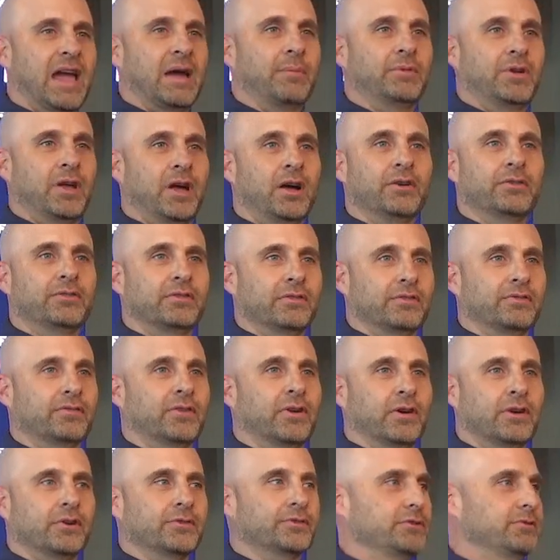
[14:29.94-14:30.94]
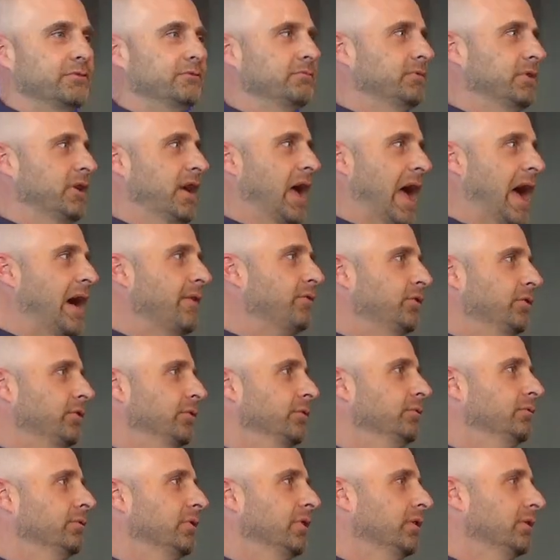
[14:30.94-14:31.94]
dunks as far as you have
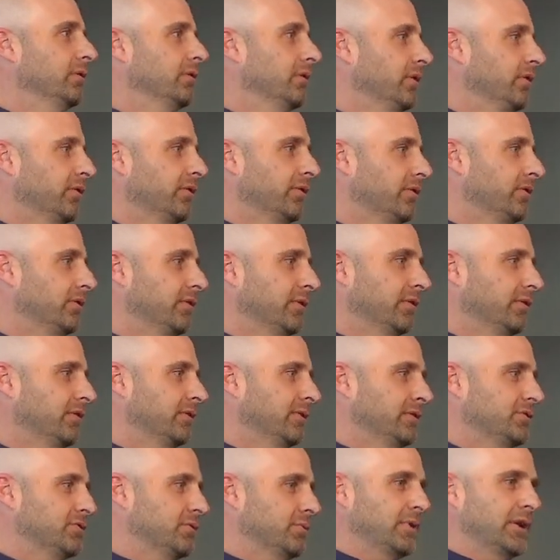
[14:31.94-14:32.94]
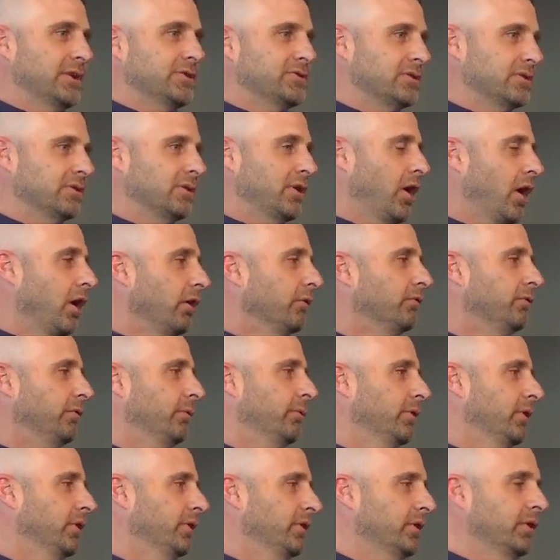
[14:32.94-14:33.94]
to. The situation called
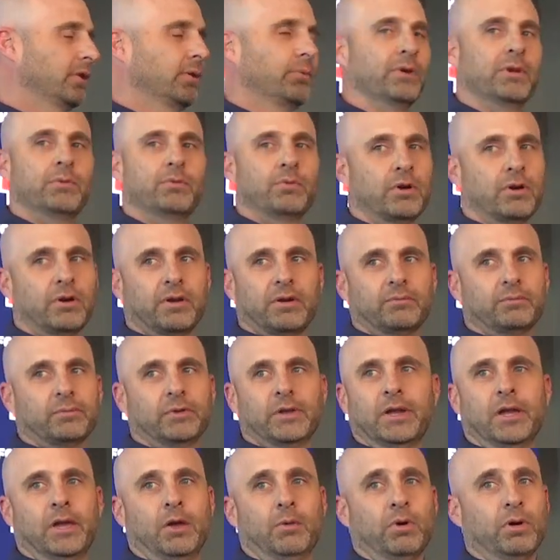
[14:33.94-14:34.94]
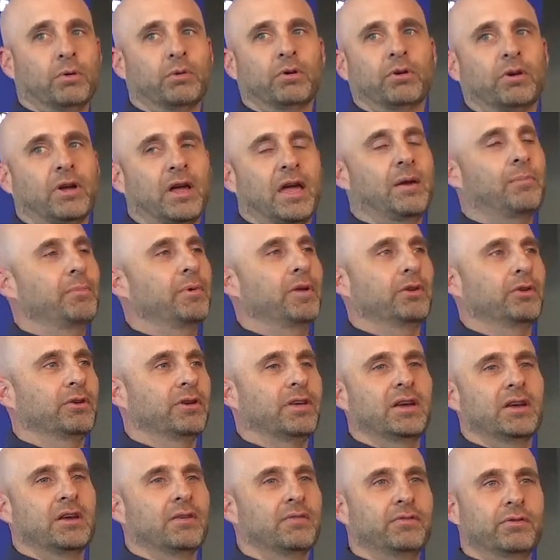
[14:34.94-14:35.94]
for it. We weren't able to
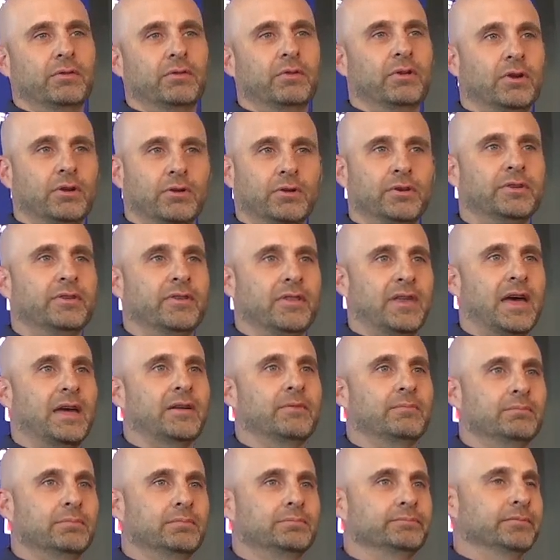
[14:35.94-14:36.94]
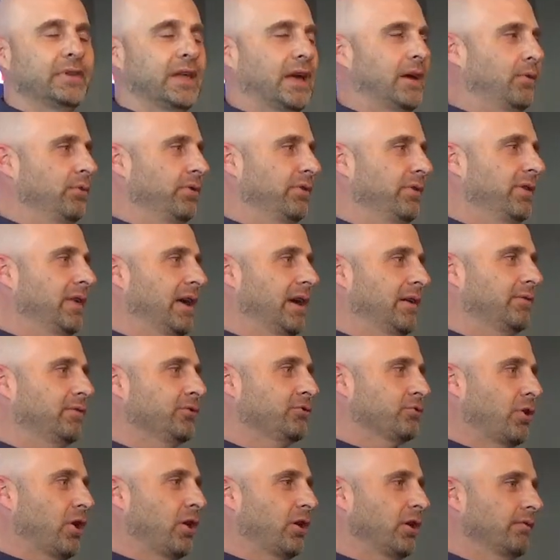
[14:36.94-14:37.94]
kick a field goal into that
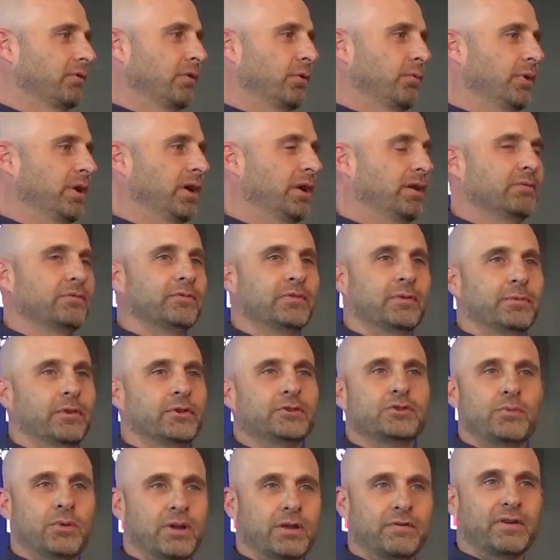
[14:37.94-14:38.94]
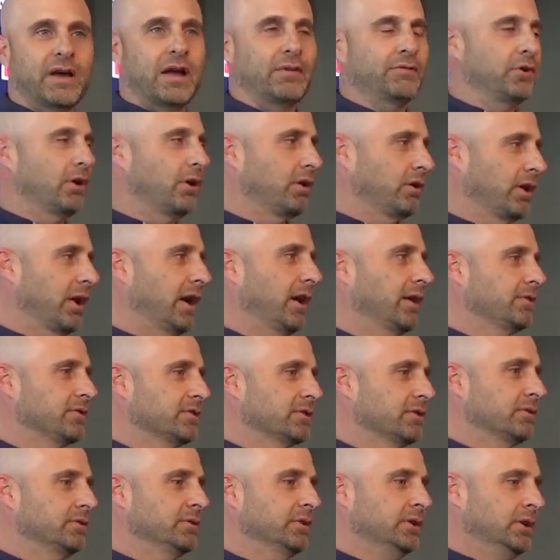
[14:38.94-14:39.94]
strong of a wind from the 25-yard line.
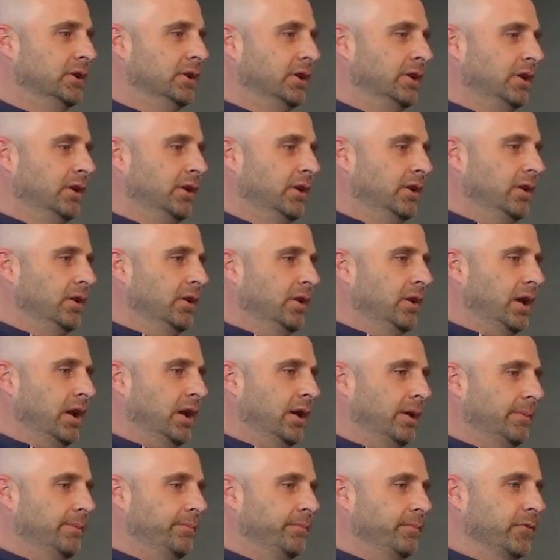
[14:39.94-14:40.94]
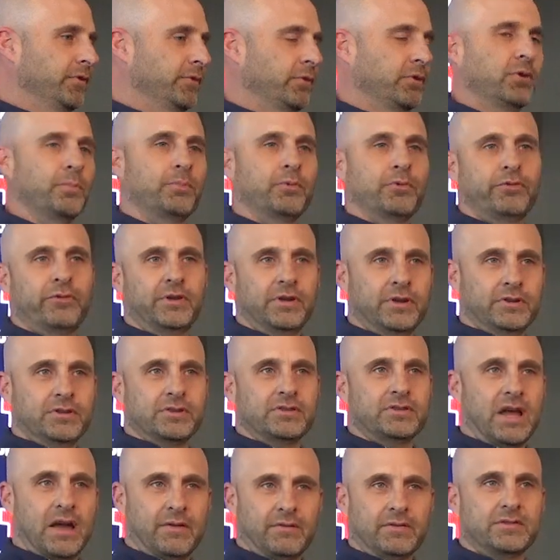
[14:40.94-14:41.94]
So your
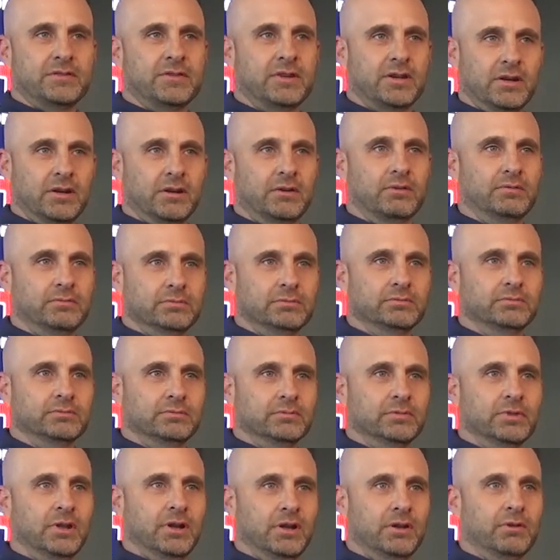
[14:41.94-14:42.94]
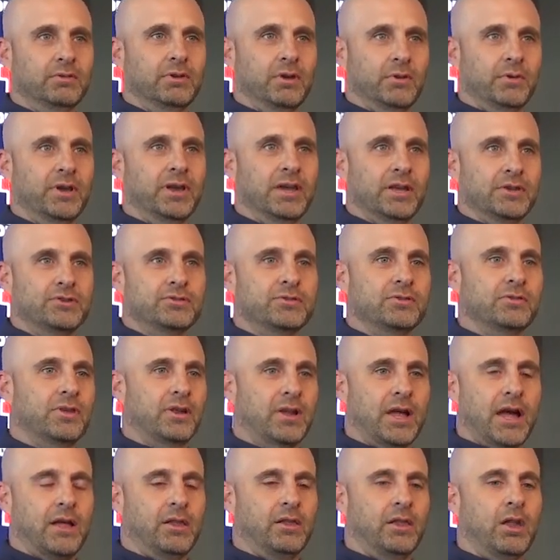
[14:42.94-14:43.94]
percentages obviously go you know, go against you the
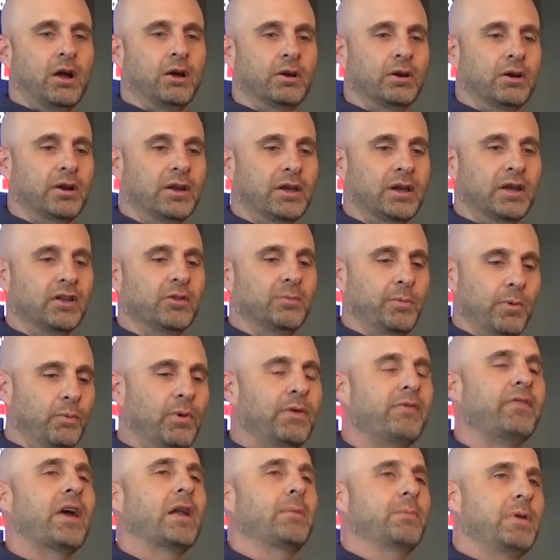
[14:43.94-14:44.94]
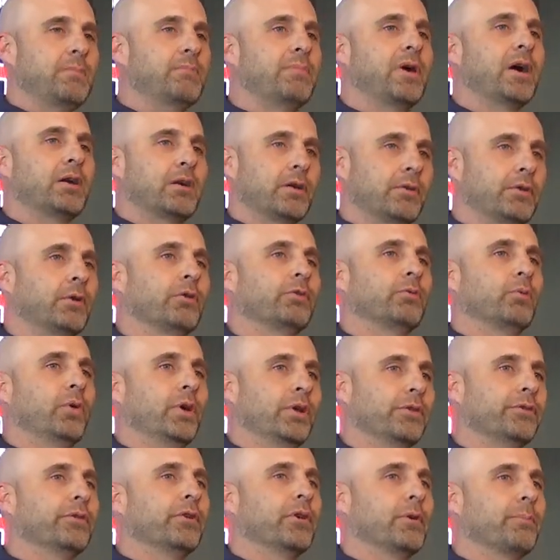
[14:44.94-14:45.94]
longer it gets. But we've got to be better in those
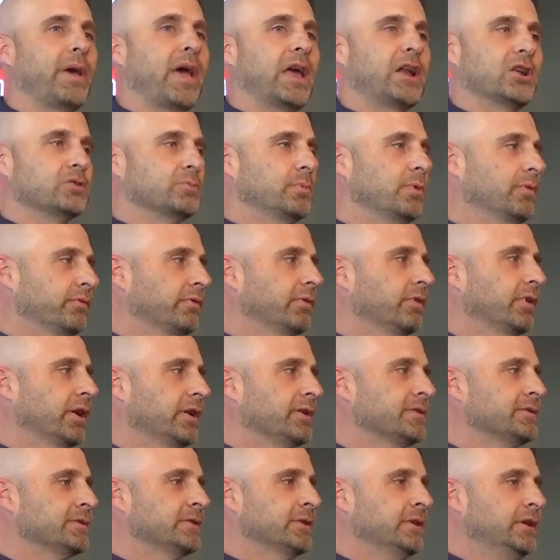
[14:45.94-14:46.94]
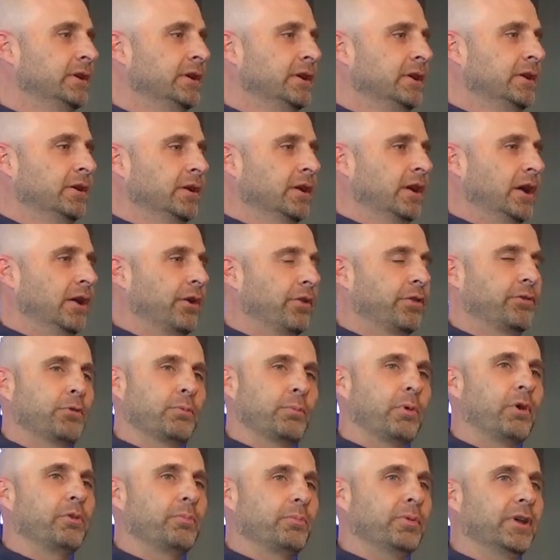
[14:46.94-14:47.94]
ones that are manageable for us through
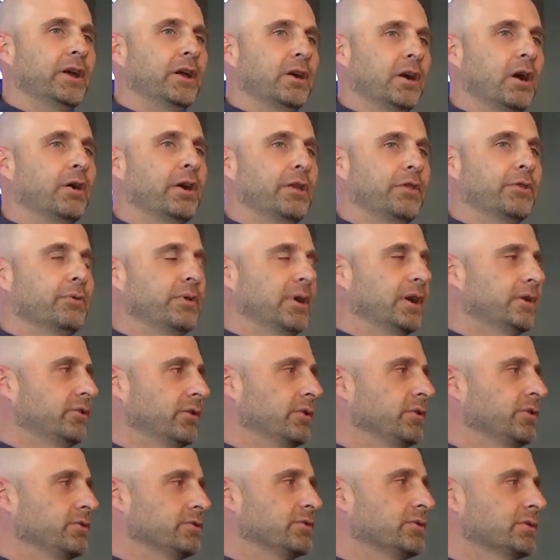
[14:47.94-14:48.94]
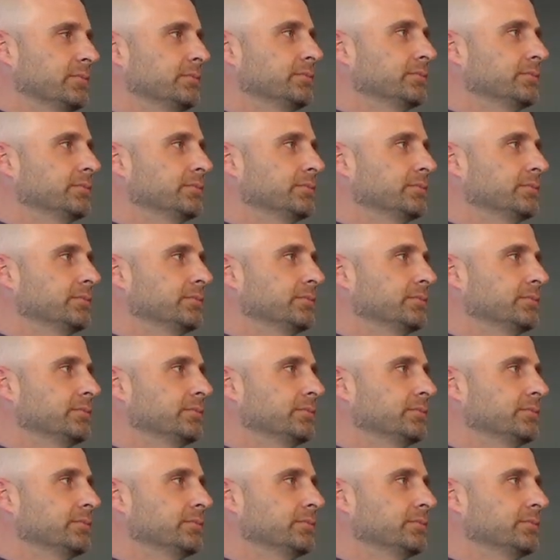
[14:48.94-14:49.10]
both play call and through execution.